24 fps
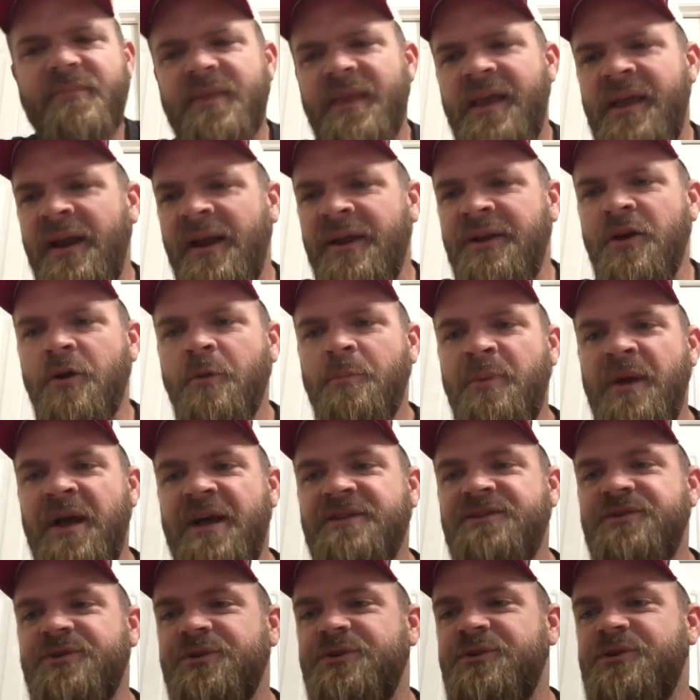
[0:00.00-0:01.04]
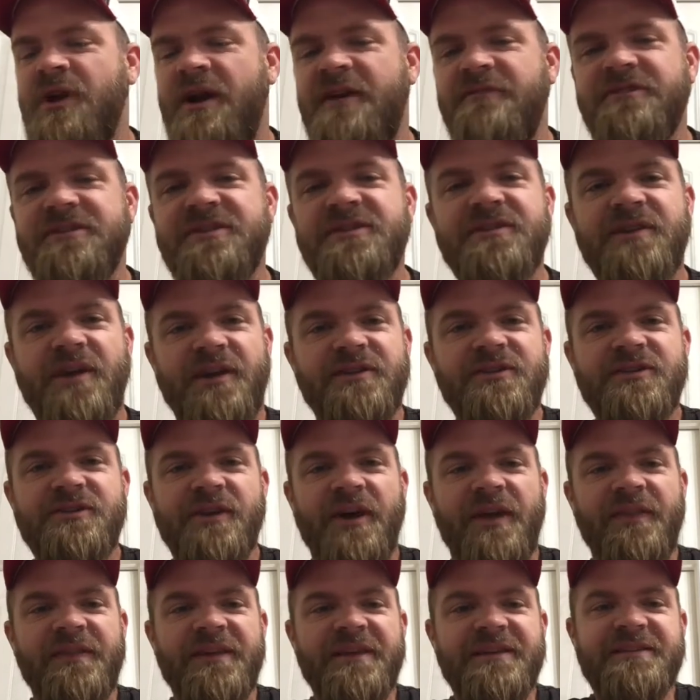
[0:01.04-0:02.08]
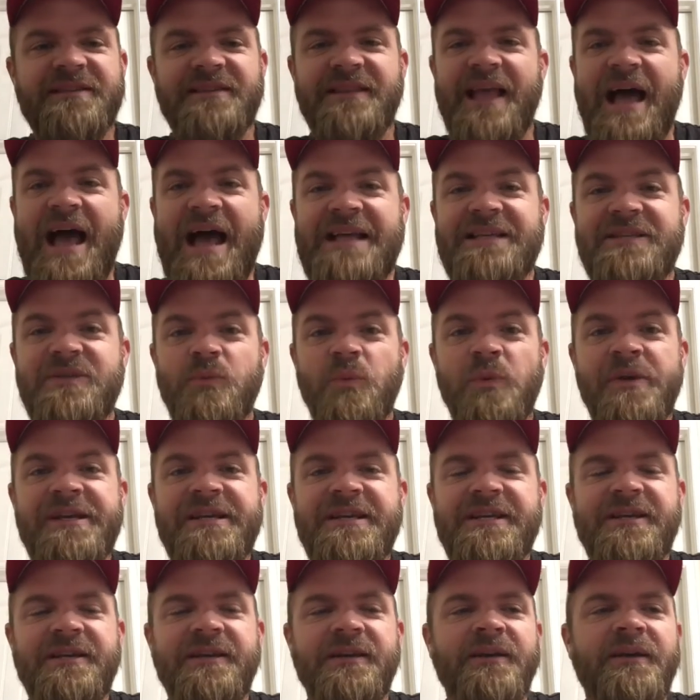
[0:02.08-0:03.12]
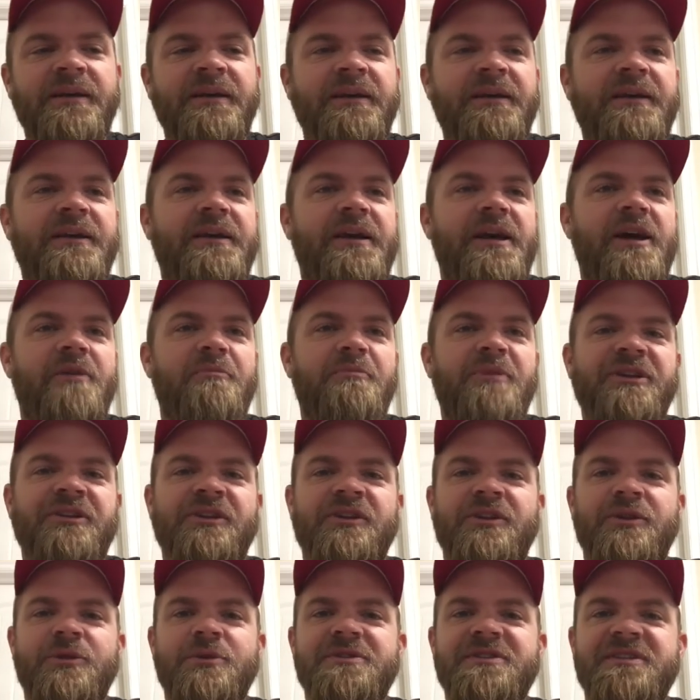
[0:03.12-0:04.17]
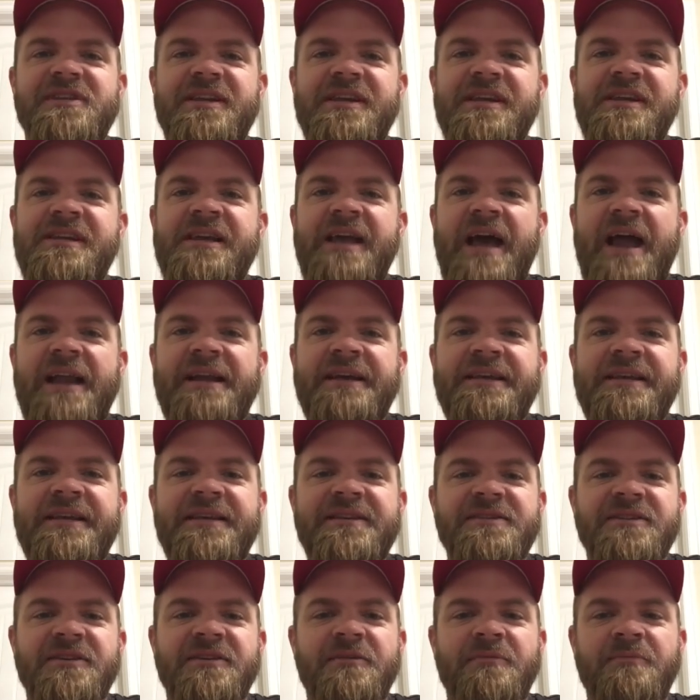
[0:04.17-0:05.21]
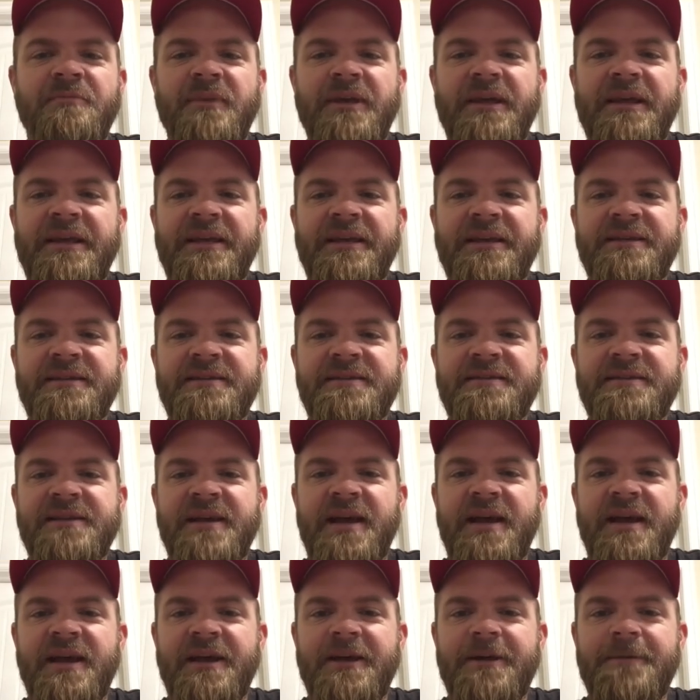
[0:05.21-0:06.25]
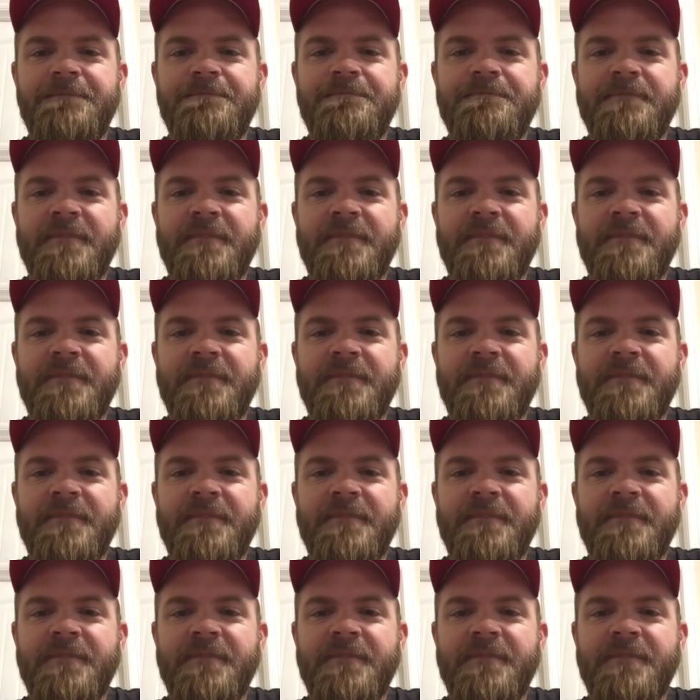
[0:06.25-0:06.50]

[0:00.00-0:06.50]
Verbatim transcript: And I know Pastor Travis touched on this last week, uh, but the New City Catechism is, uh, uh,